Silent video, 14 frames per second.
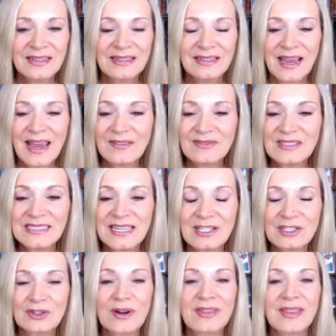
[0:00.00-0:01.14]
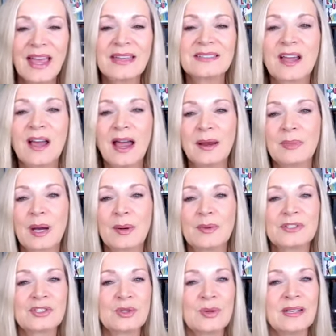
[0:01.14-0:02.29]
Now, I have to say, during that time, I
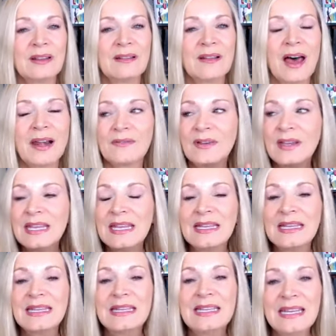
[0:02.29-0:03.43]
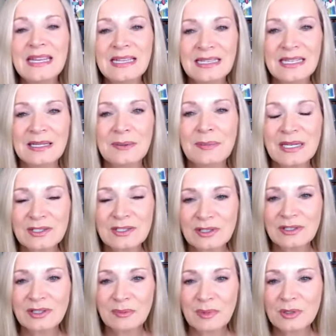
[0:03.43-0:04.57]
was doing a lot of healing, mental
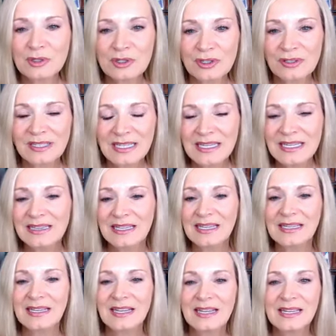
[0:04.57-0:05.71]
and emotional healing.